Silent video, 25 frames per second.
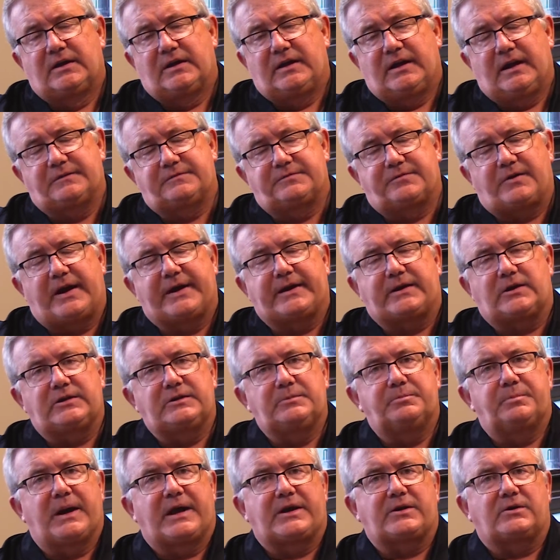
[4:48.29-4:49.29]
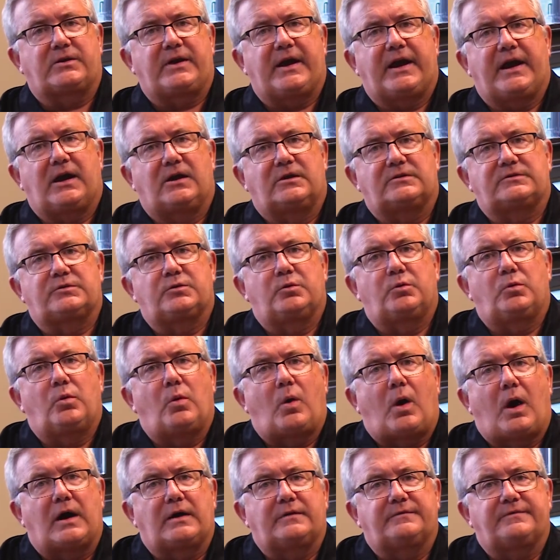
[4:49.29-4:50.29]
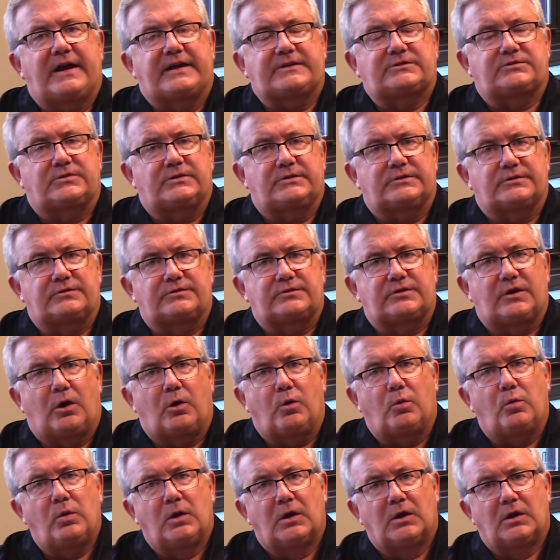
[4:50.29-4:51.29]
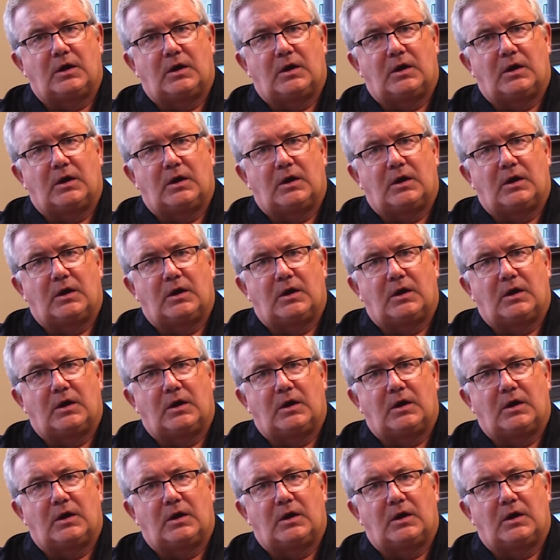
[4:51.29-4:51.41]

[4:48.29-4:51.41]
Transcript: and frankly, better care to our veterans. So